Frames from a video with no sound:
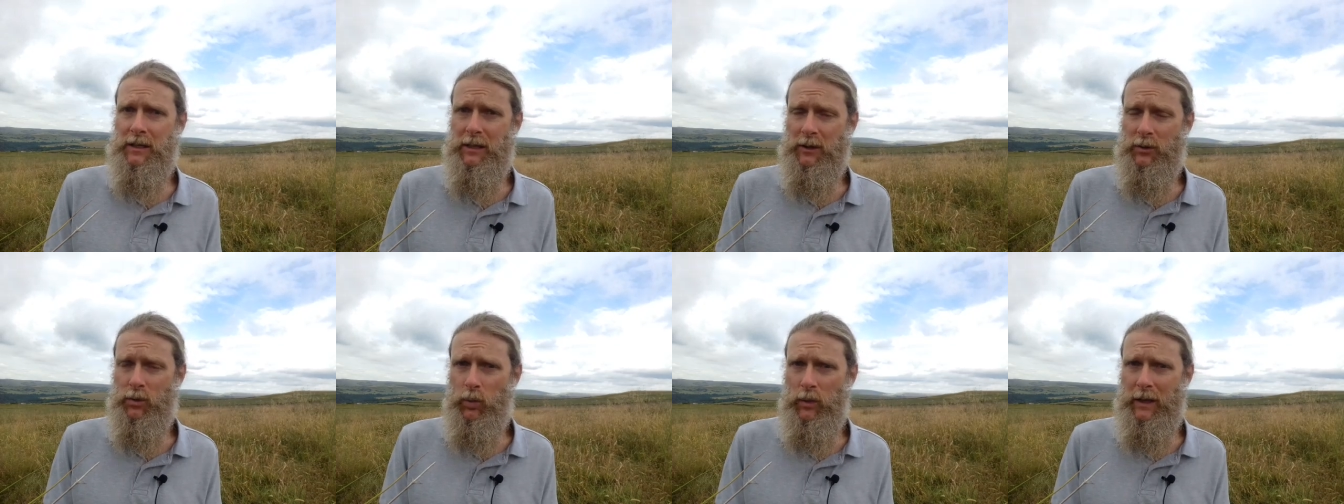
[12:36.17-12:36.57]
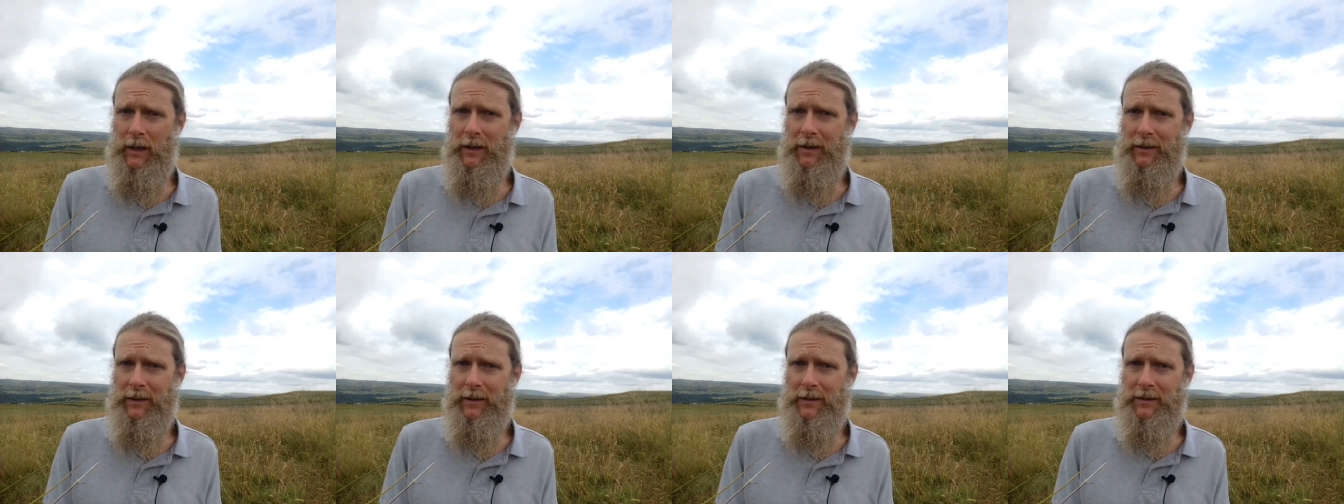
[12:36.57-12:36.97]
it's
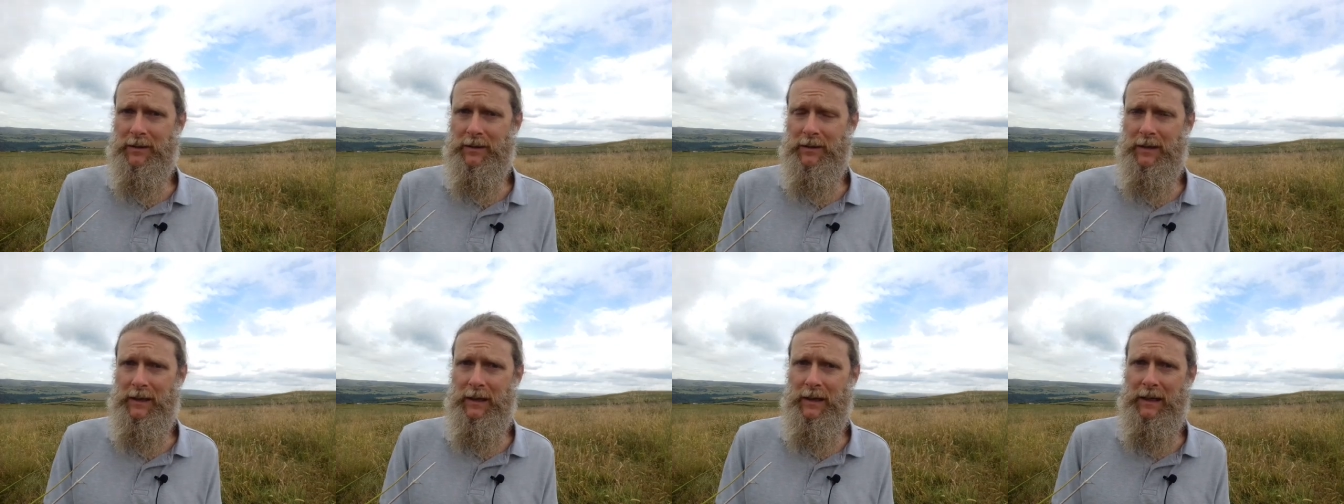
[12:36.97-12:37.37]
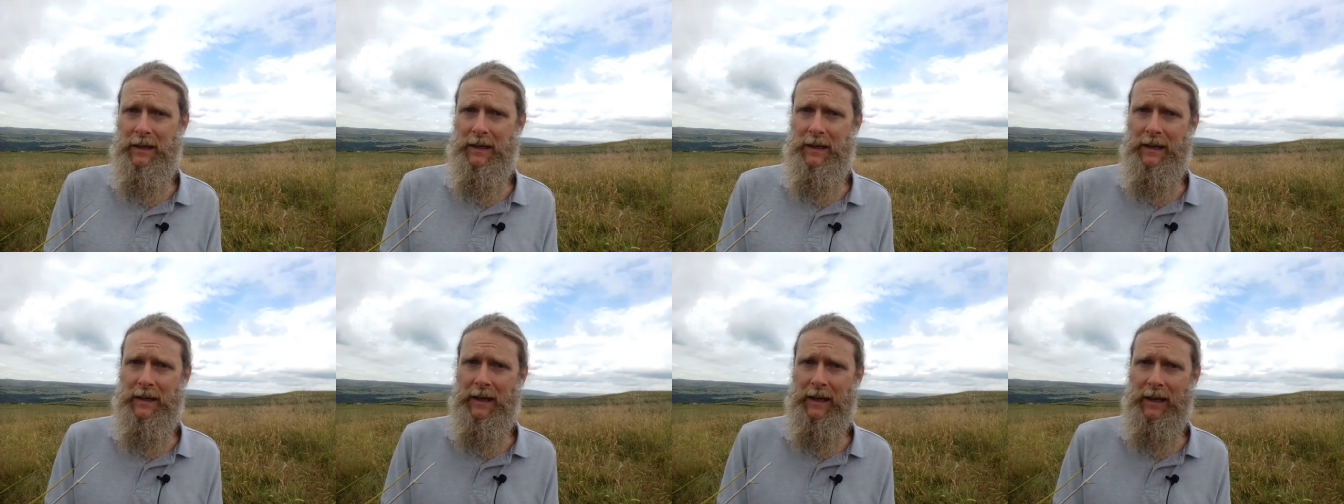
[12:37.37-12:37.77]
weakness
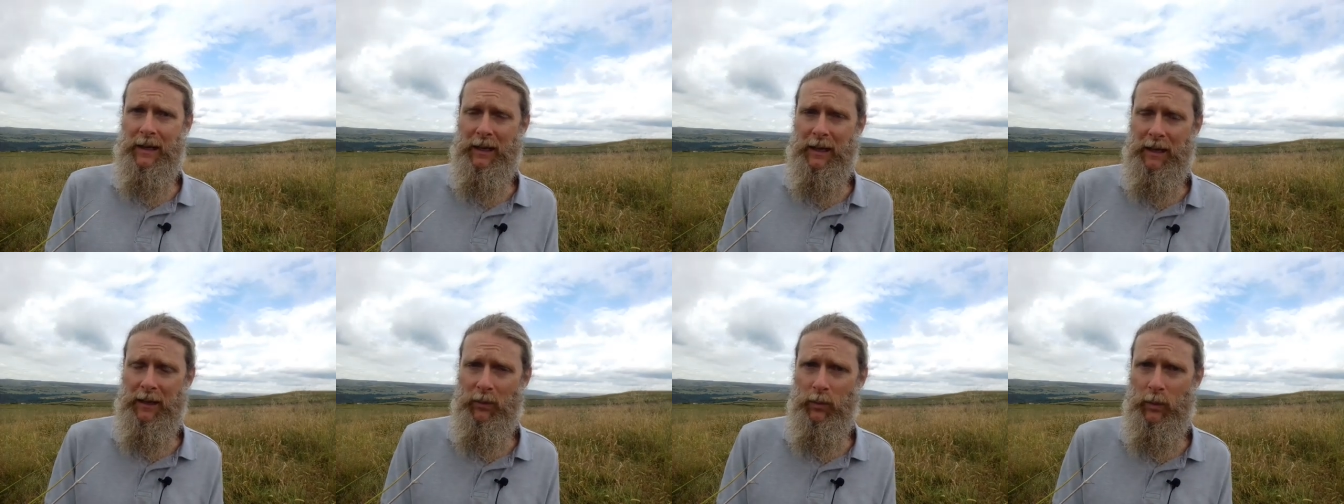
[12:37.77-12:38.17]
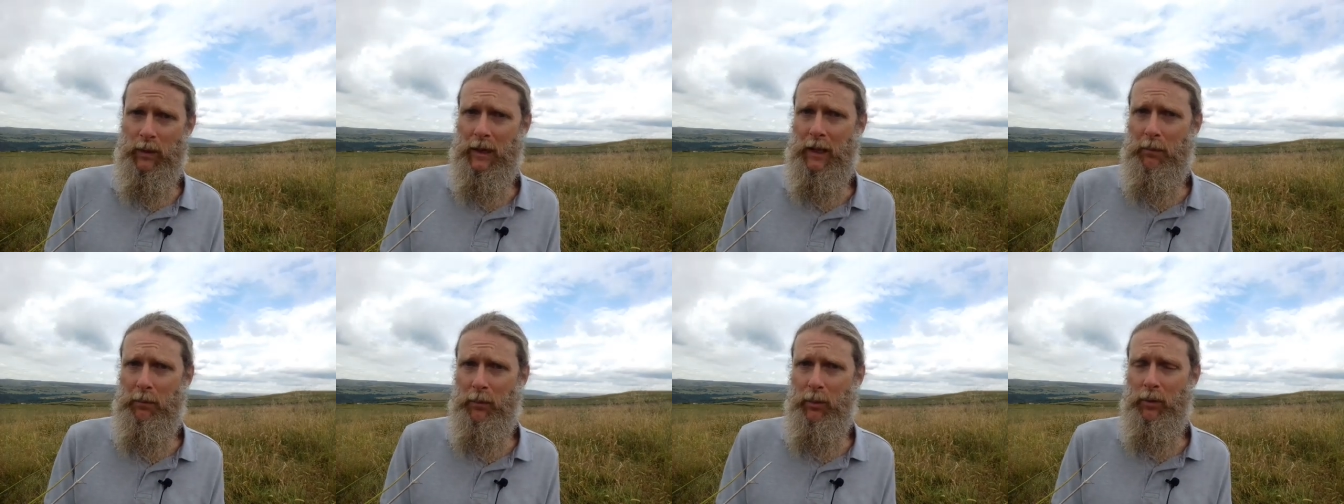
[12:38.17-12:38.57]
and we
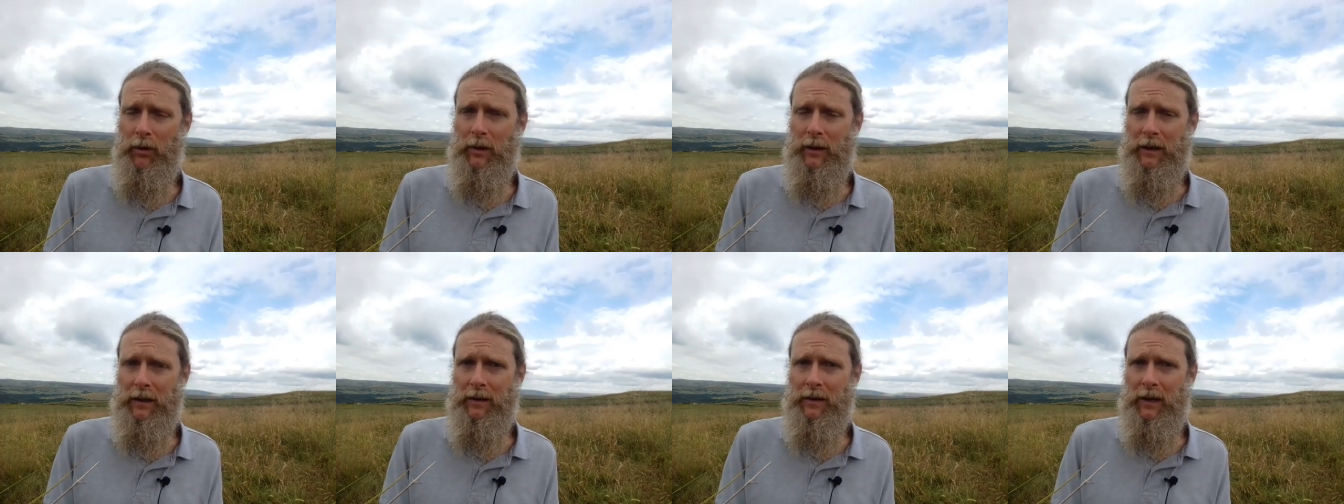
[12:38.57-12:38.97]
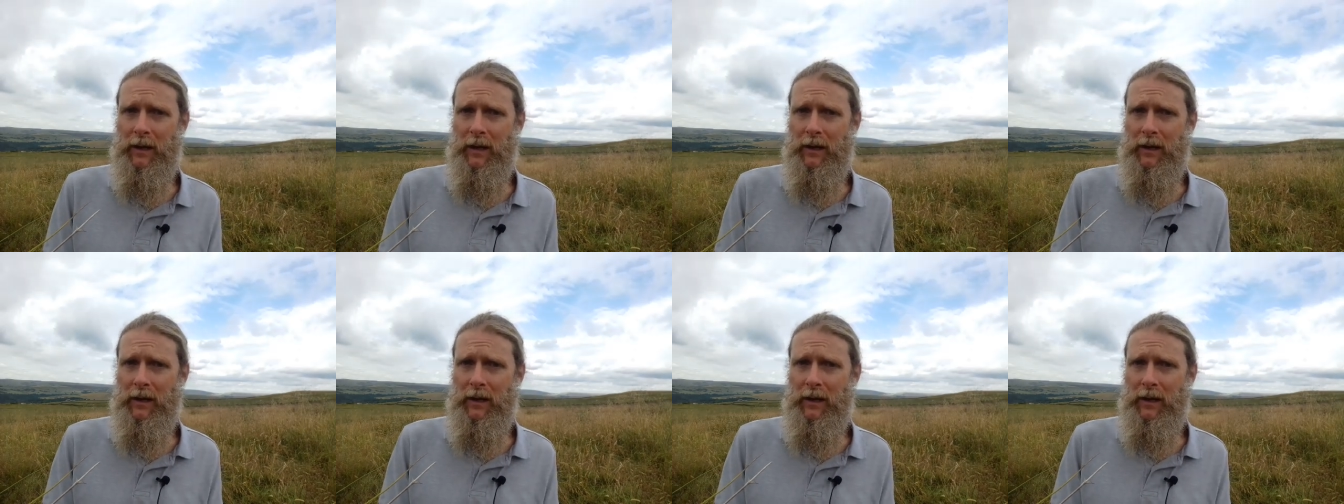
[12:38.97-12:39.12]
get bullied.